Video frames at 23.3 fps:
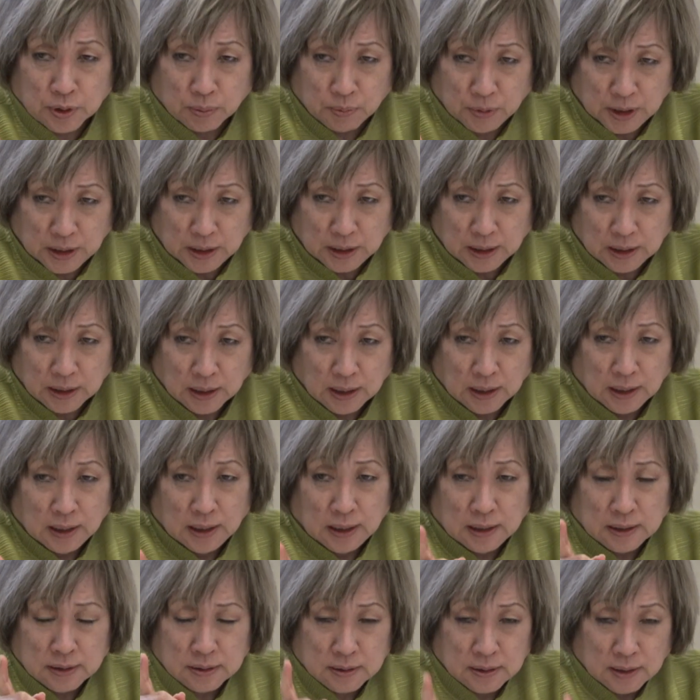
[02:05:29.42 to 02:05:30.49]
committee
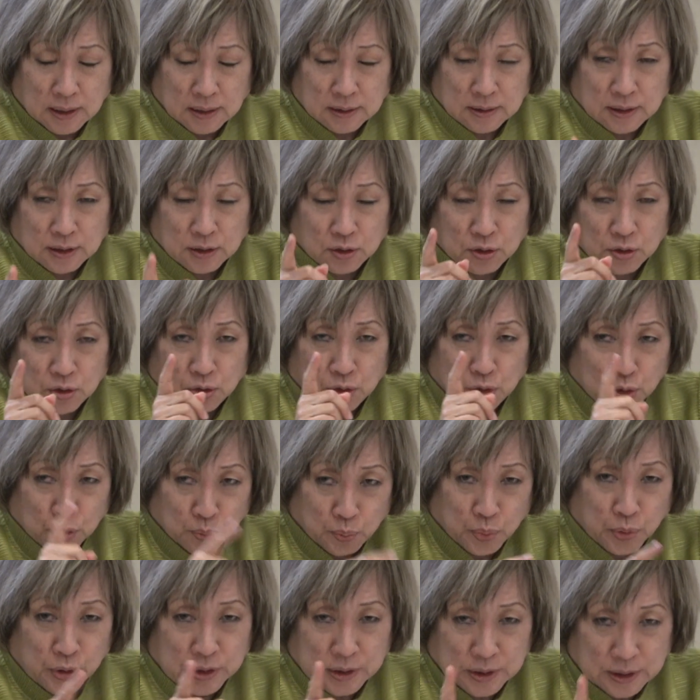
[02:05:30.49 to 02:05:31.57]
is not that you
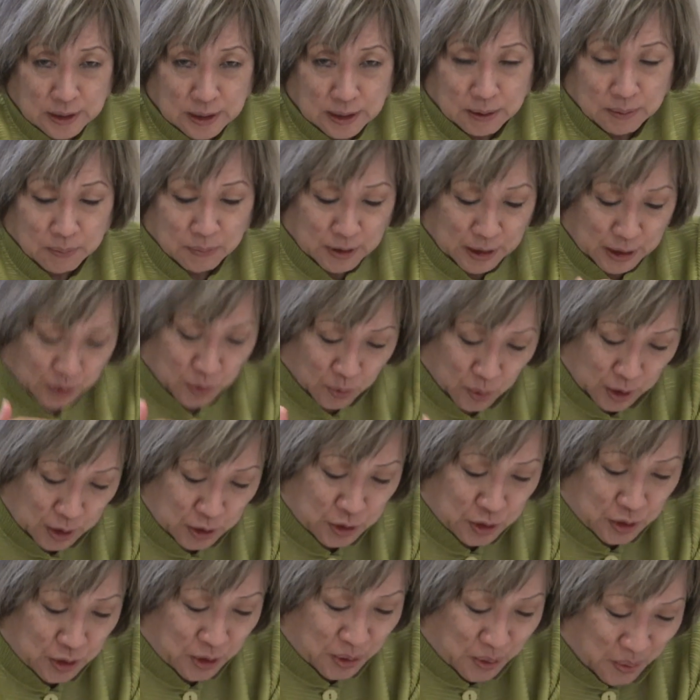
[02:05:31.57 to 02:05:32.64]
present. My
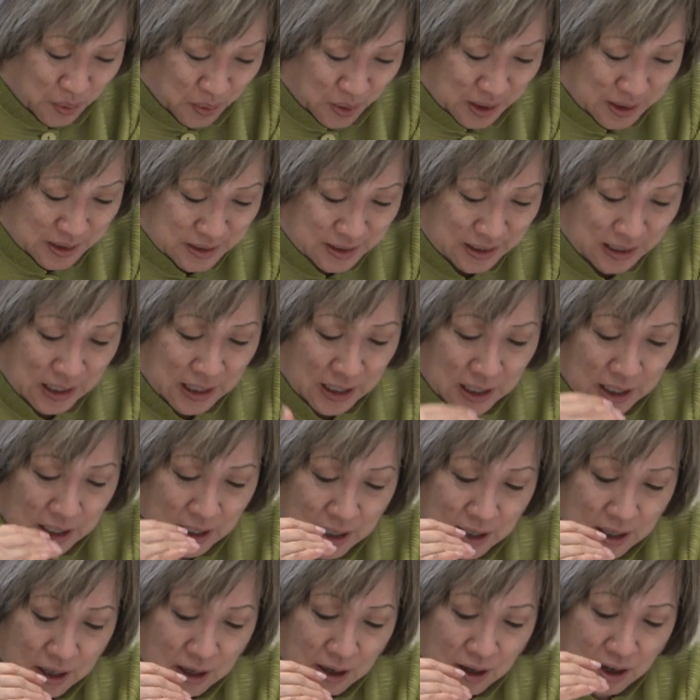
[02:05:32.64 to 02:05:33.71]
question was,
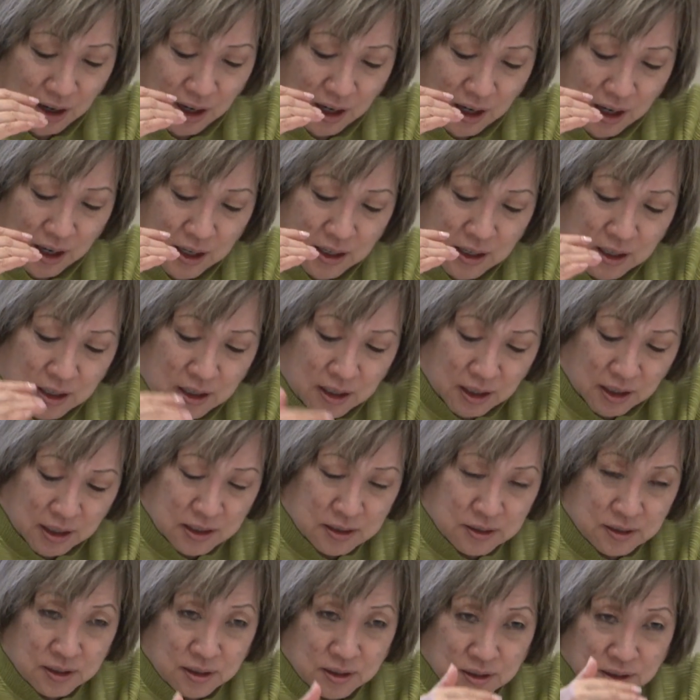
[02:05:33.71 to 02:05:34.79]

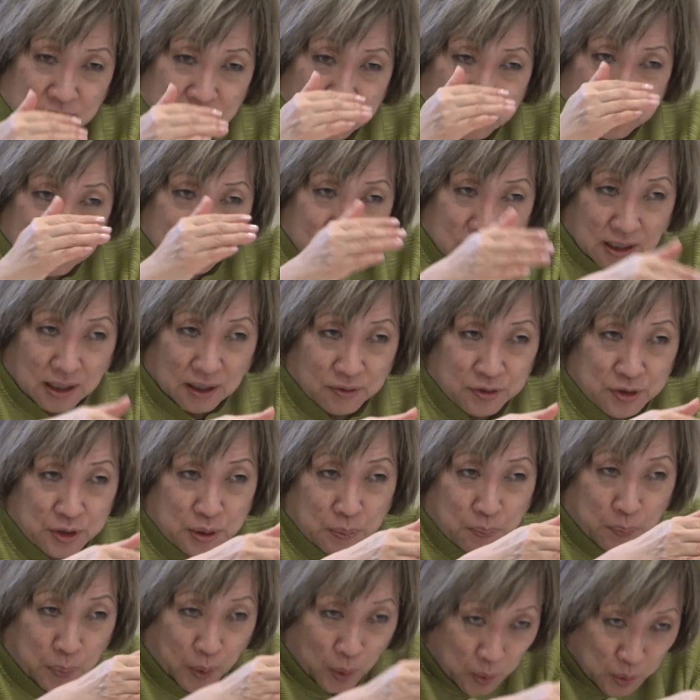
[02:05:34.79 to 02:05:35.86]
isn't the staff
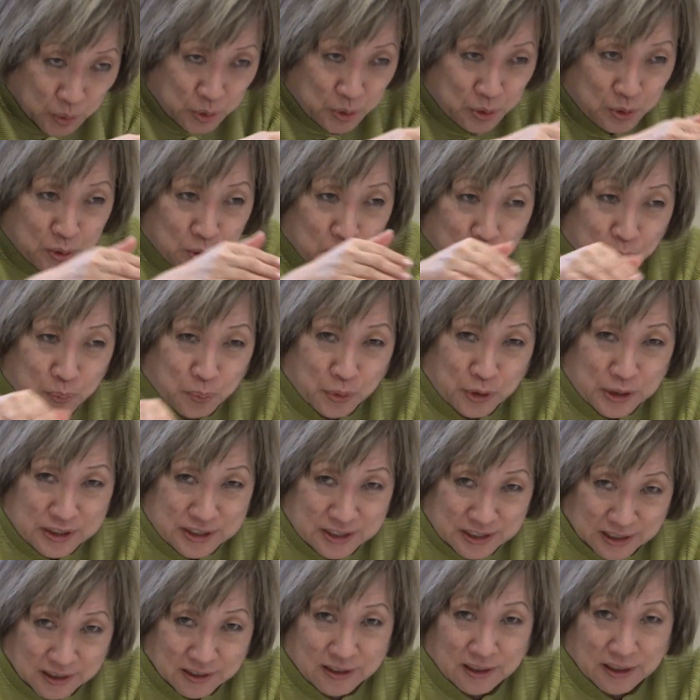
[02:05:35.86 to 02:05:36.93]
supposed to
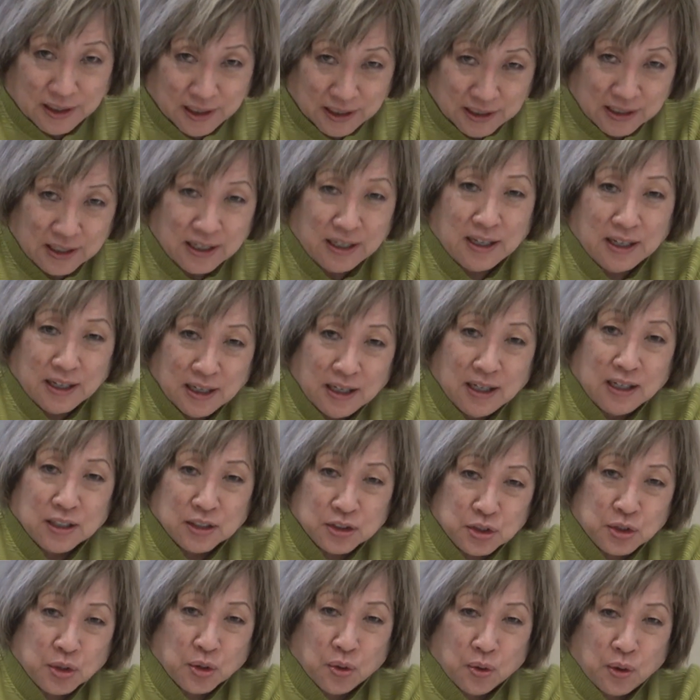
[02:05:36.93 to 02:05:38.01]
present that?
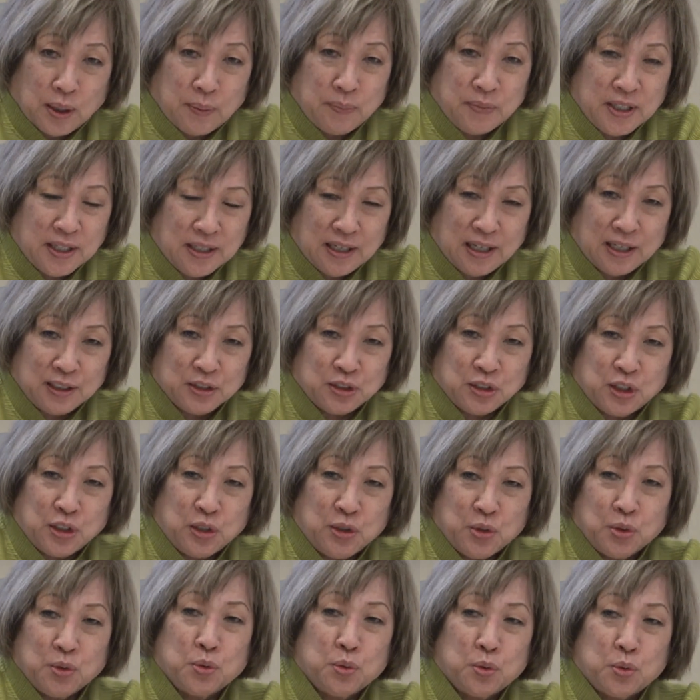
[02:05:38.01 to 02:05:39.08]
So I'm not
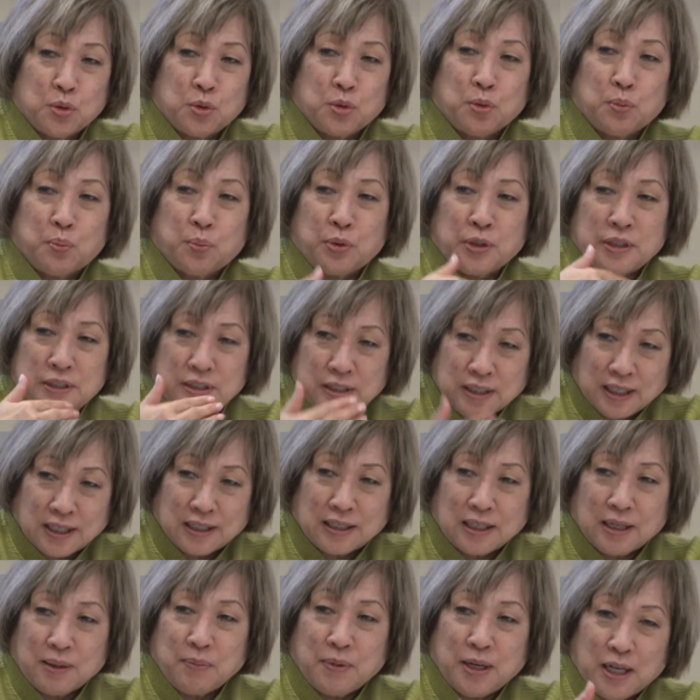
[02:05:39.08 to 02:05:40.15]
asking you to
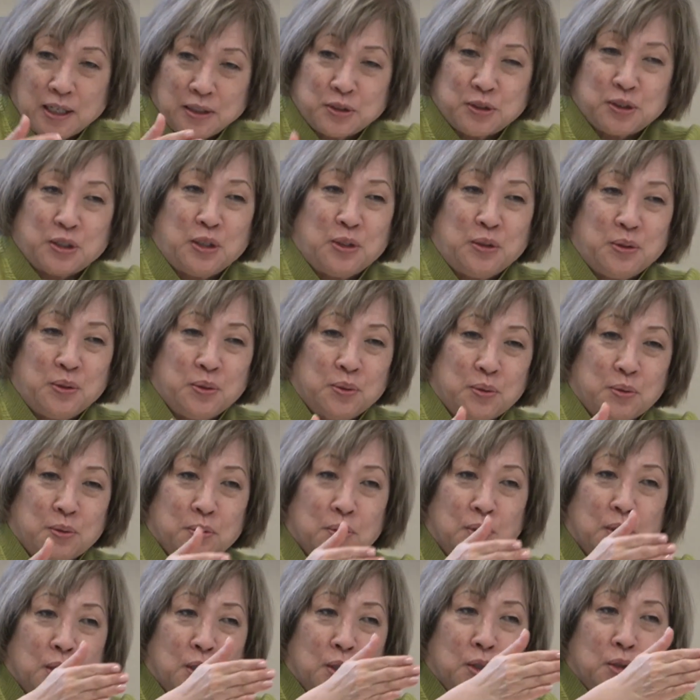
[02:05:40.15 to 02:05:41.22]
present. I'm asking you to